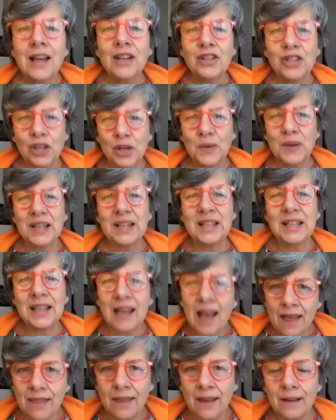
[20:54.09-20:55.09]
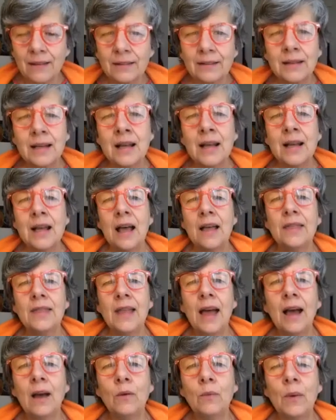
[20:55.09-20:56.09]
and do it together.
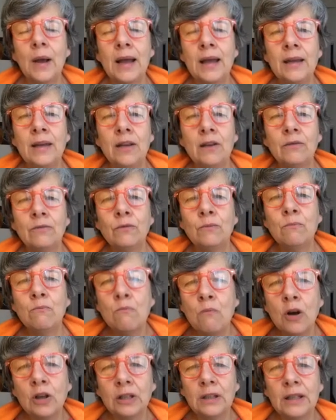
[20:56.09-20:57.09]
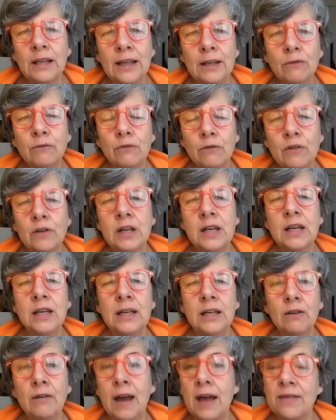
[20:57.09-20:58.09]
And that way you're modelling
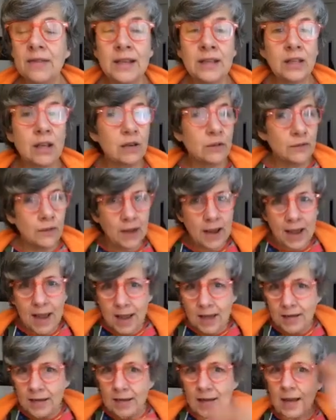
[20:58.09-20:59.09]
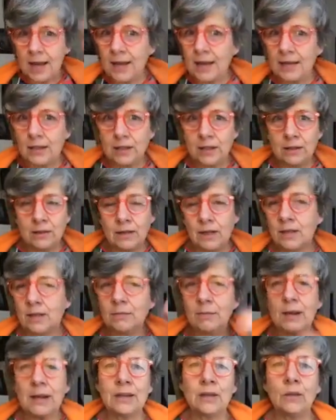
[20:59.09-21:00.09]
really great. And this goes for any age.
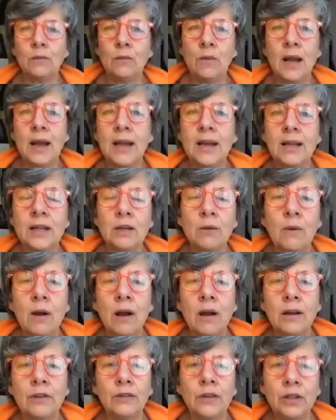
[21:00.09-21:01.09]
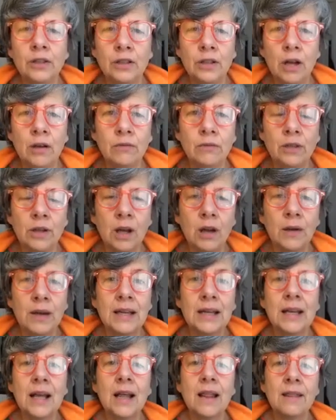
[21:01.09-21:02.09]
Doesn't matter where you are if you don't know
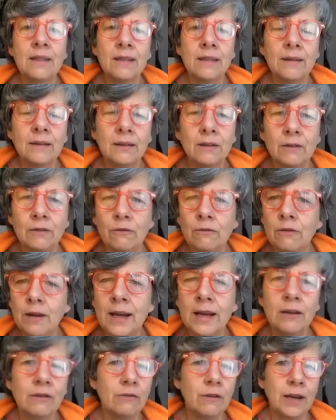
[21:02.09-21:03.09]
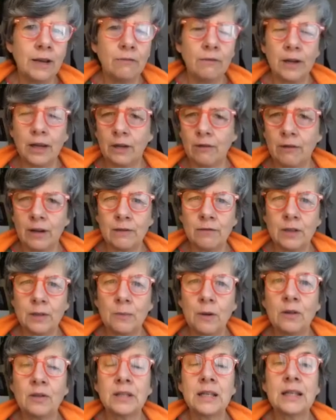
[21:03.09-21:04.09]
it. Great
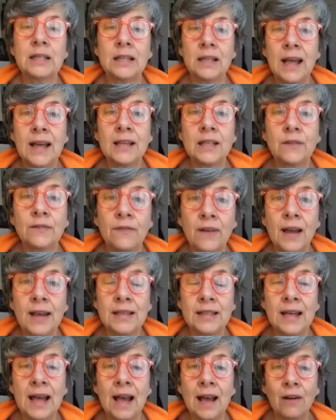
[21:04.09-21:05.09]
responses. Let's find